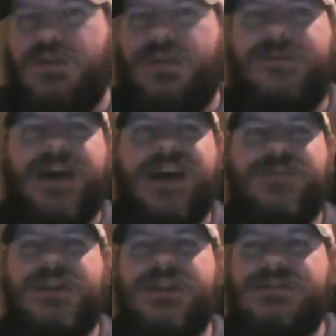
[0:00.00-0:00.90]
only 5
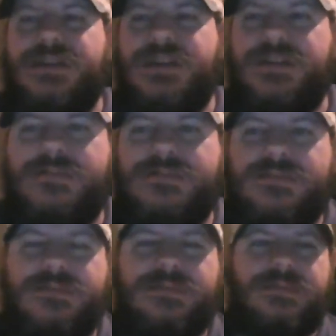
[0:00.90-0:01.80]
minutes in.
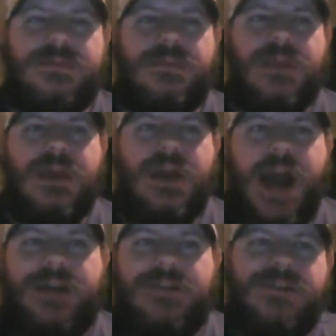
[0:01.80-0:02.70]
I don't